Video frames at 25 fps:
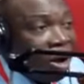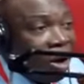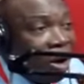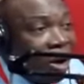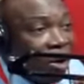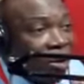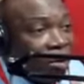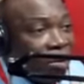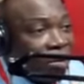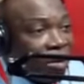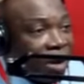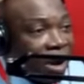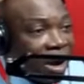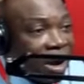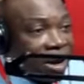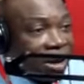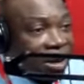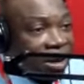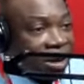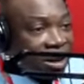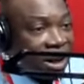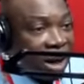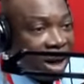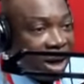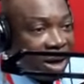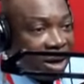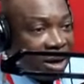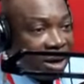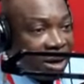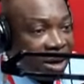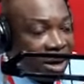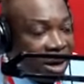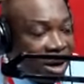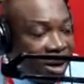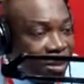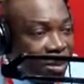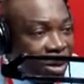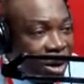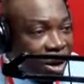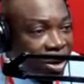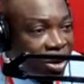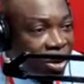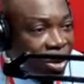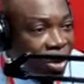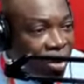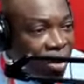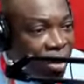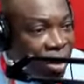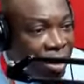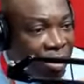of uh, 10 daybreak
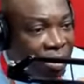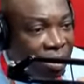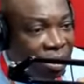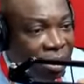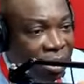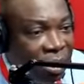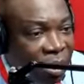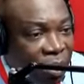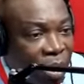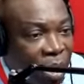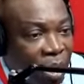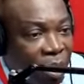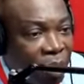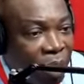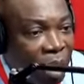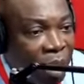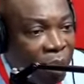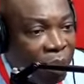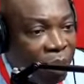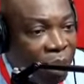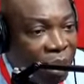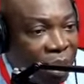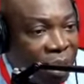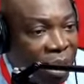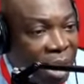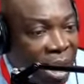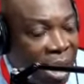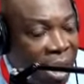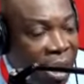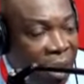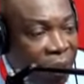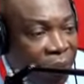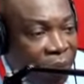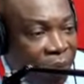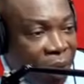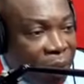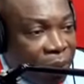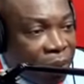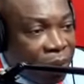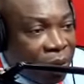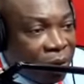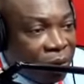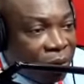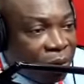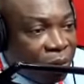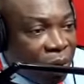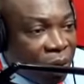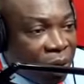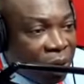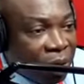show rock city 101.9 fm
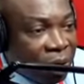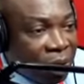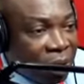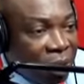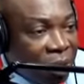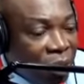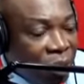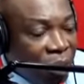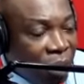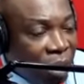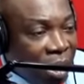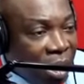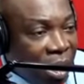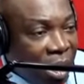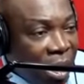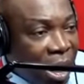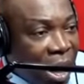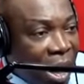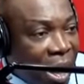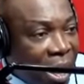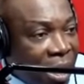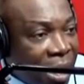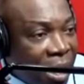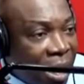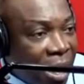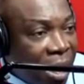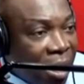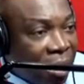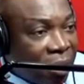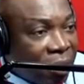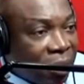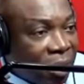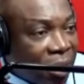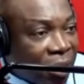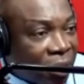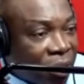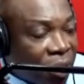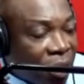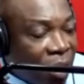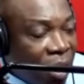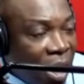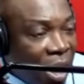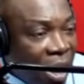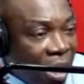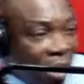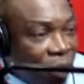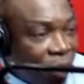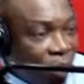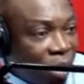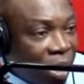this morning looking at the health sector
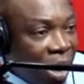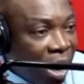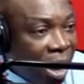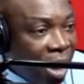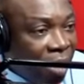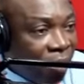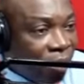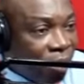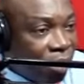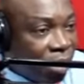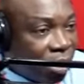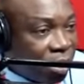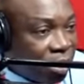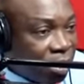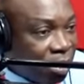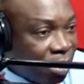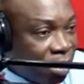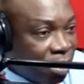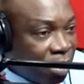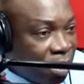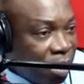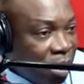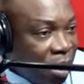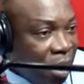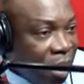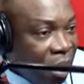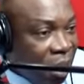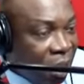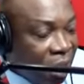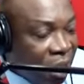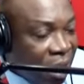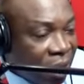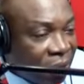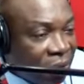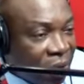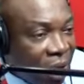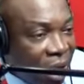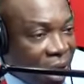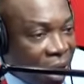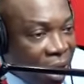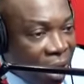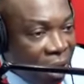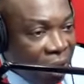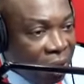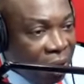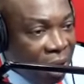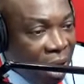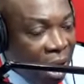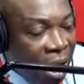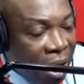and we have with you yes a
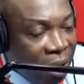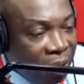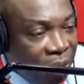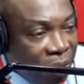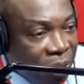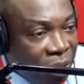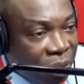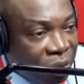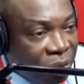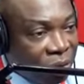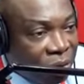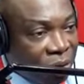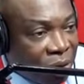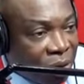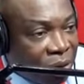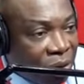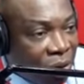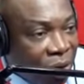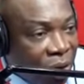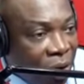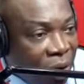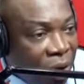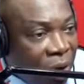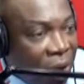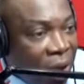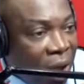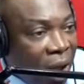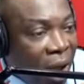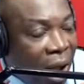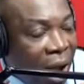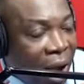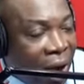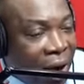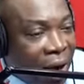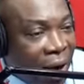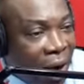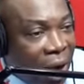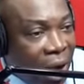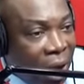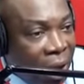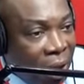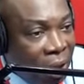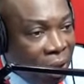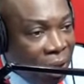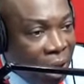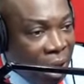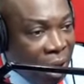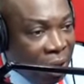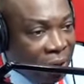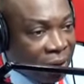health administrator and
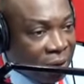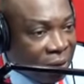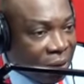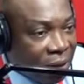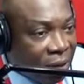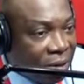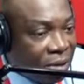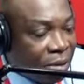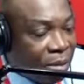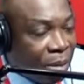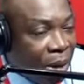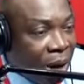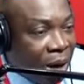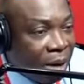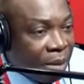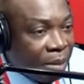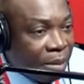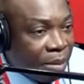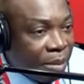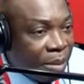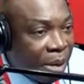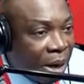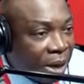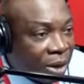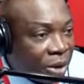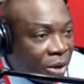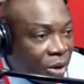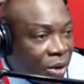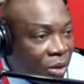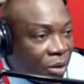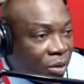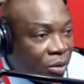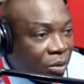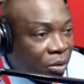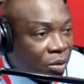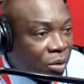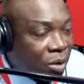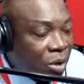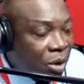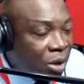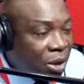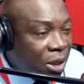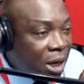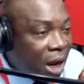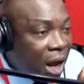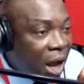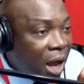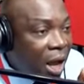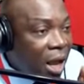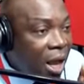elder statesman bashorun
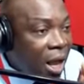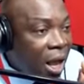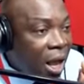doja